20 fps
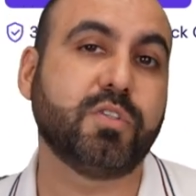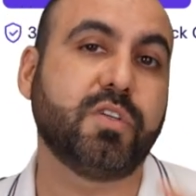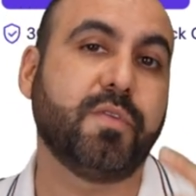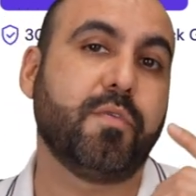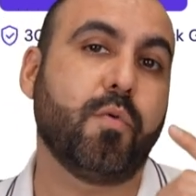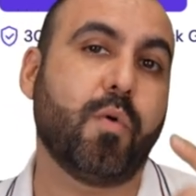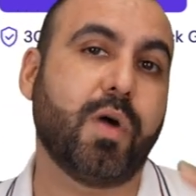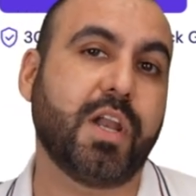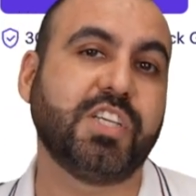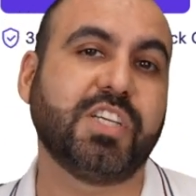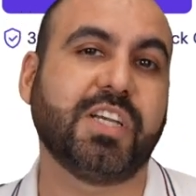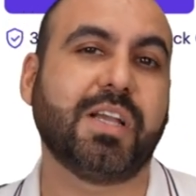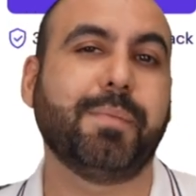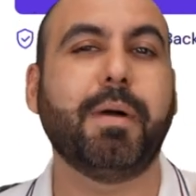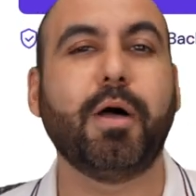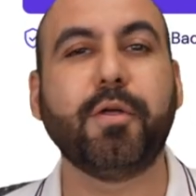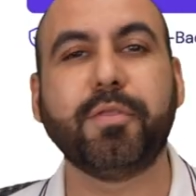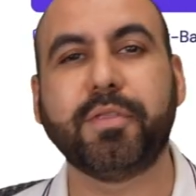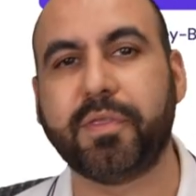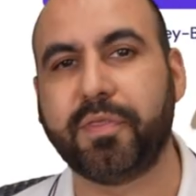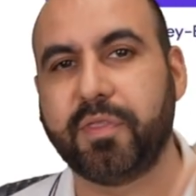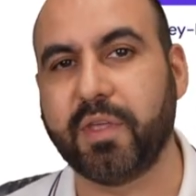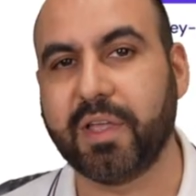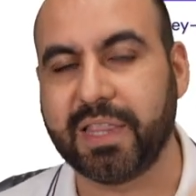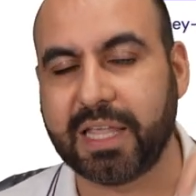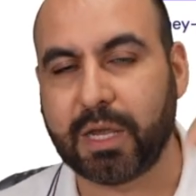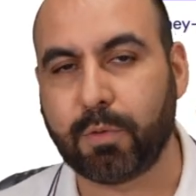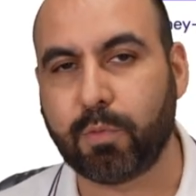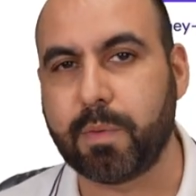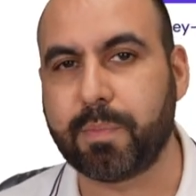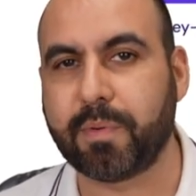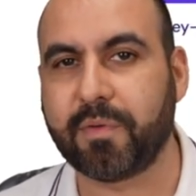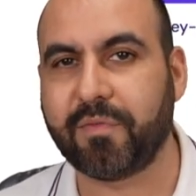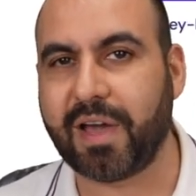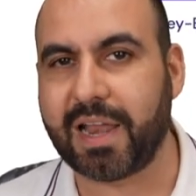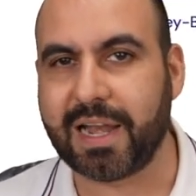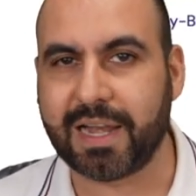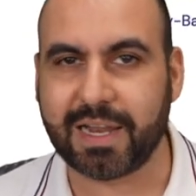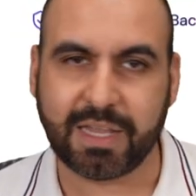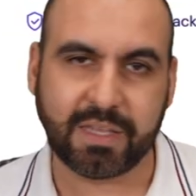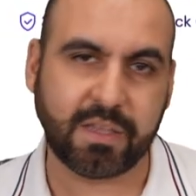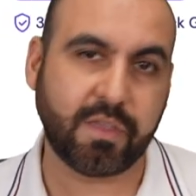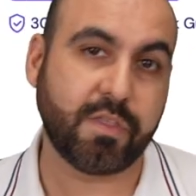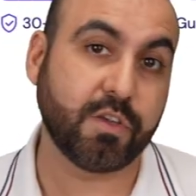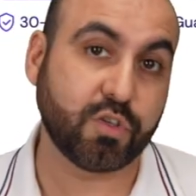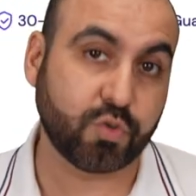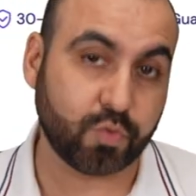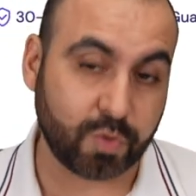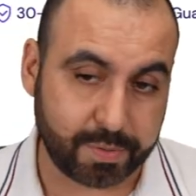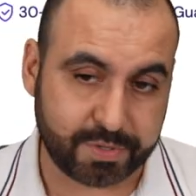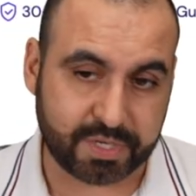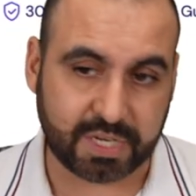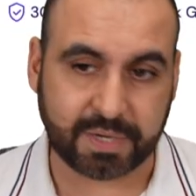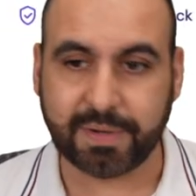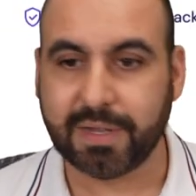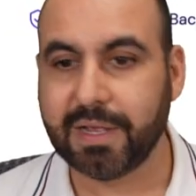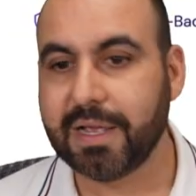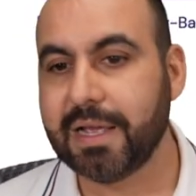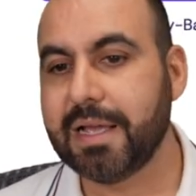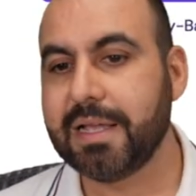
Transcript: So if you want to check them out, the link we provided in the description.